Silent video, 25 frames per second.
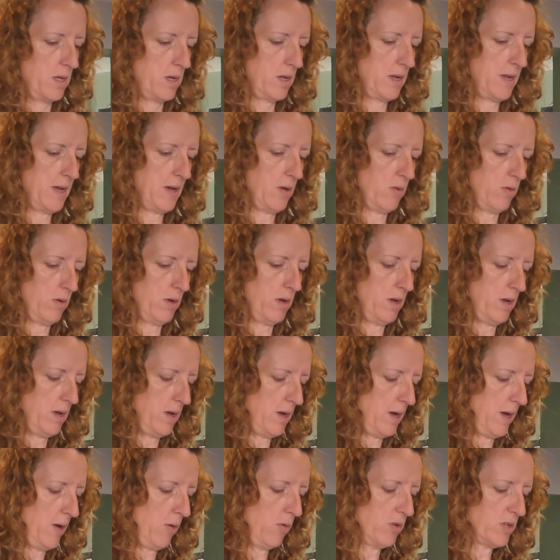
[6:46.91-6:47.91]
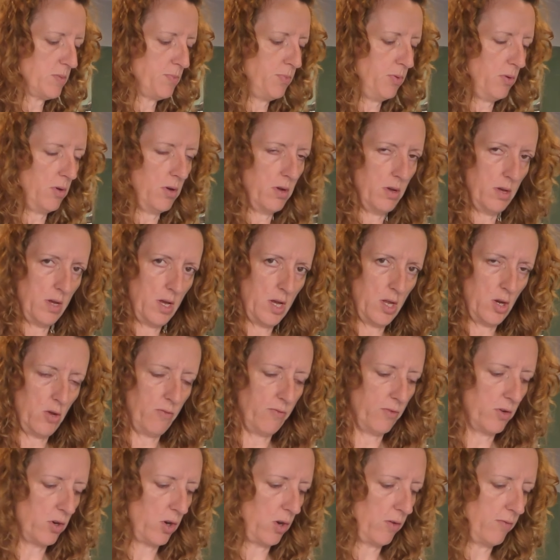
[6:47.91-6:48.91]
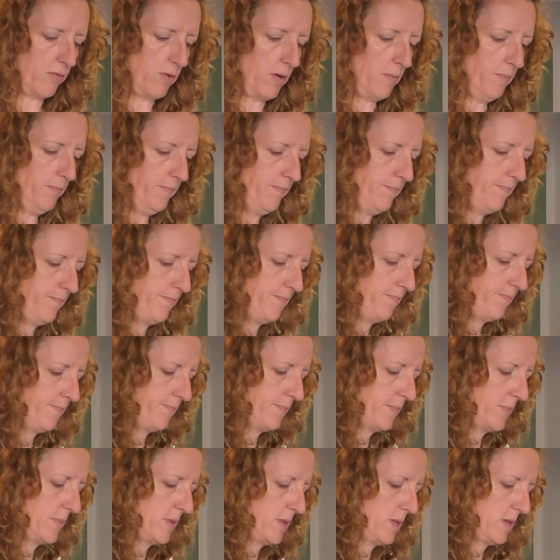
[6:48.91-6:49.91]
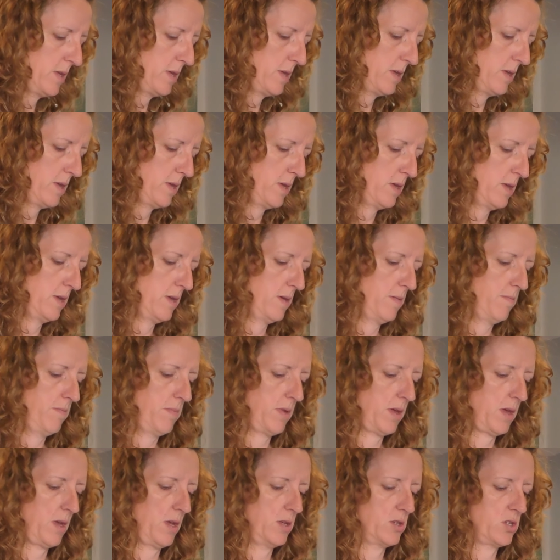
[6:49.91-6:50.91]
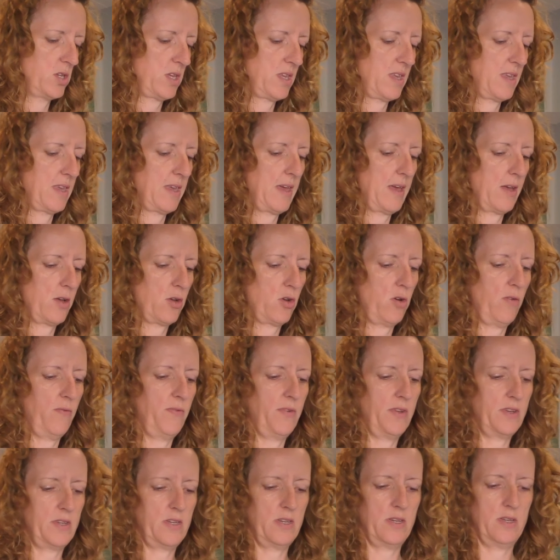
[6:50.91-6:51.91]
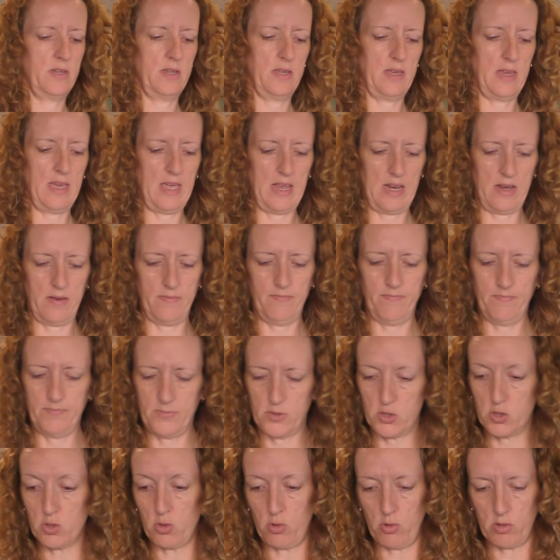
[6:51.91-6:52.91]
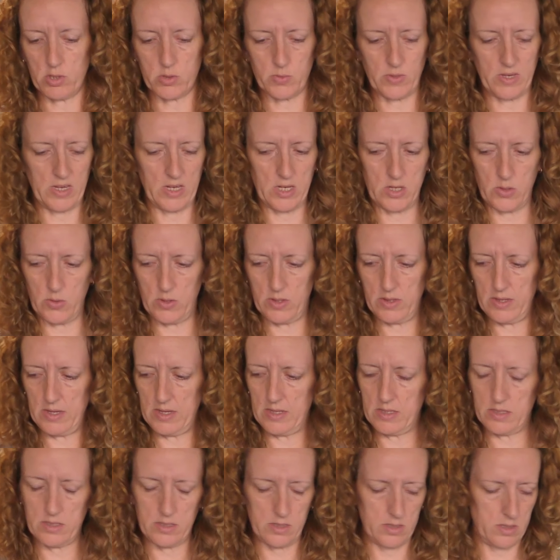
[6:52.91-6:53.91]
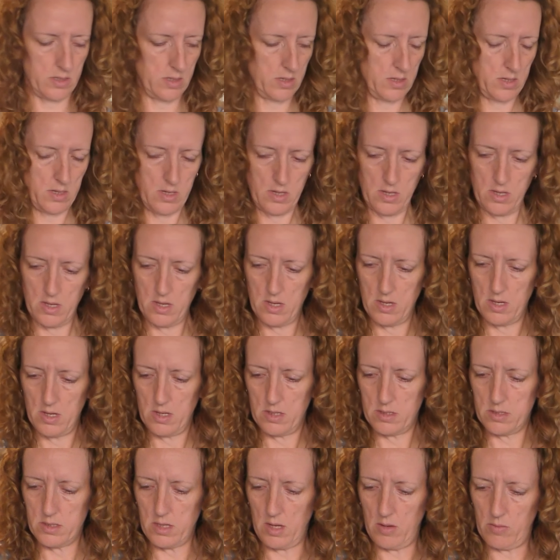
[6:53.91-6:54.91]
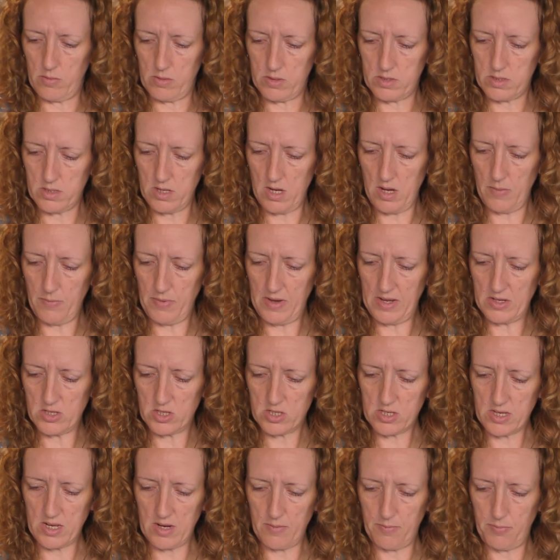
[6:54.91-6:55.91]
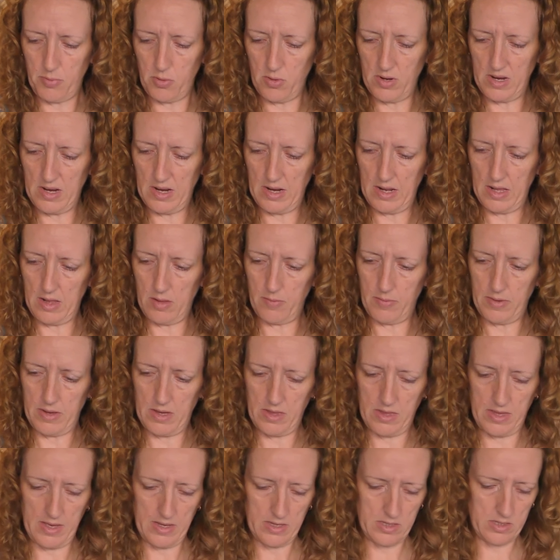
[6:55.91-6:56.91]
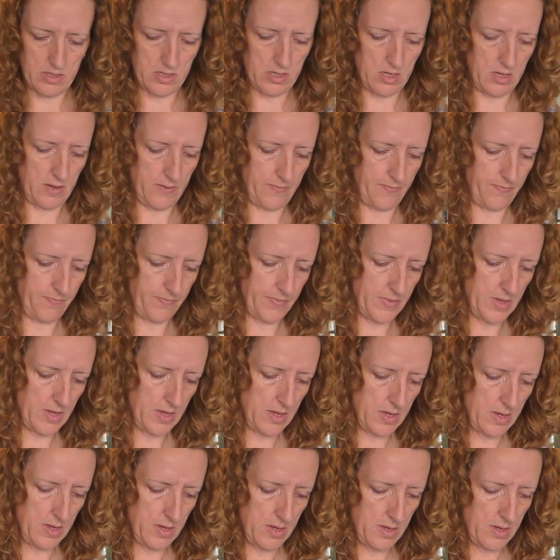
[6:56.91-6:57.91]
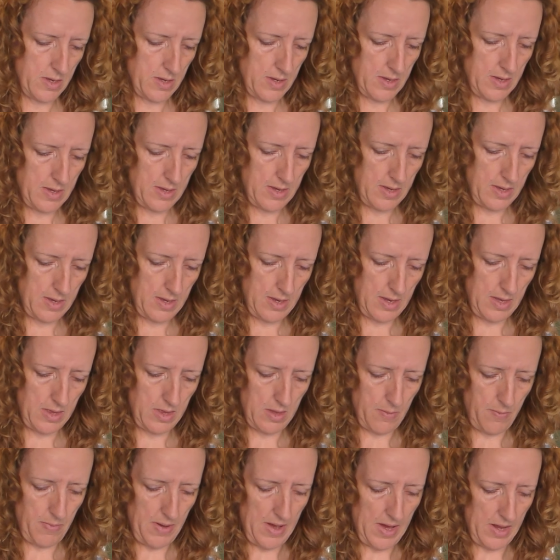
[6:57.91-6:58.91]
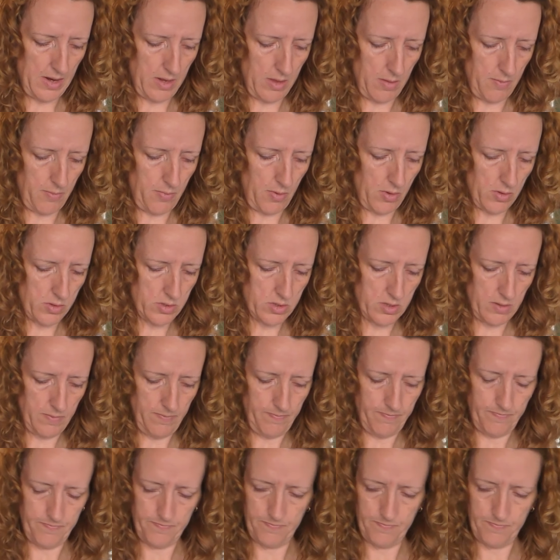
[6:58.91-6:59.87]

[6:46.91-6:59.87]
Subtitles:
Now I always put an oven glove on, because you can get covered in sauce when you're doing this. So I'm going to start by just kind of putting a little bit of this in the pan at the bottom.